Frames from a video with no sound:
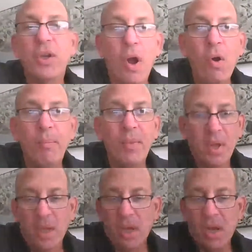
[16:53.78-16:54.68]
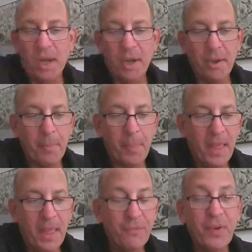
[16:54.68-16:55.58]
your home
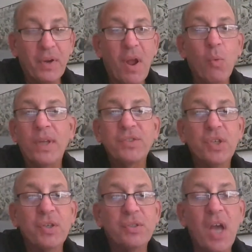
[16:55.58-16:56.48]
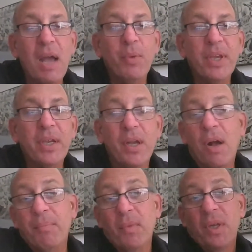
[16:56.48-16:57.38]
and figure out when's a good time we could
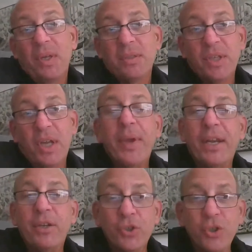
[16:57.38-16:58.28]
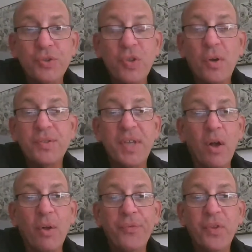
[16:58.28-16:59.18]
come, introduce
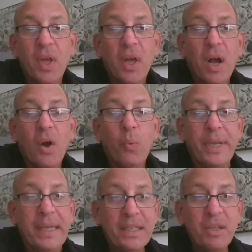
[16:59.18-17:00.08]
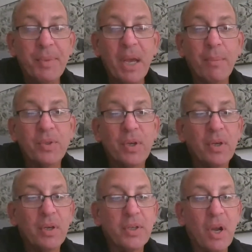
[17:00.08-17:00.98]
ourselves. We need to be able
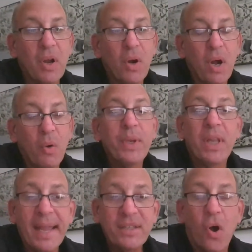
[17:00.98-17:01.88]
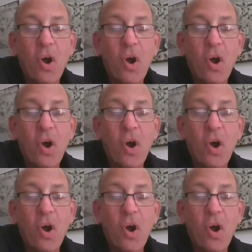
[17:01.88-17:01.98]
to, we'd like to